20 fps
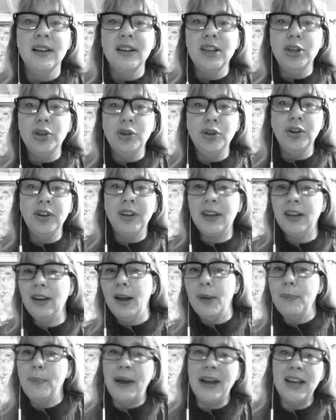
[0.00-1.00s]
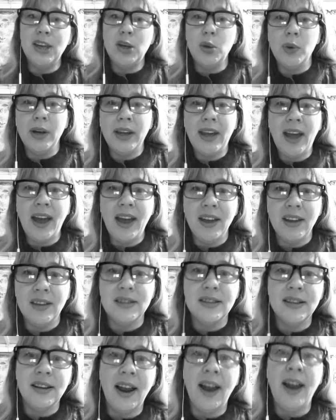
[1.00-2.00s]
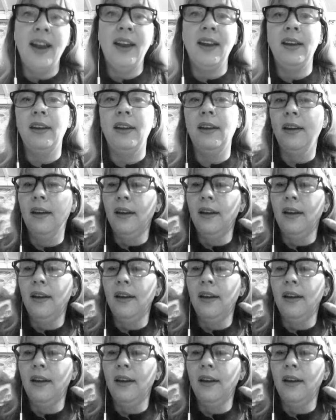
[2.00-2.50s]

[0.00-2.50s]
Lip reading: you know, can I bake you a cake today?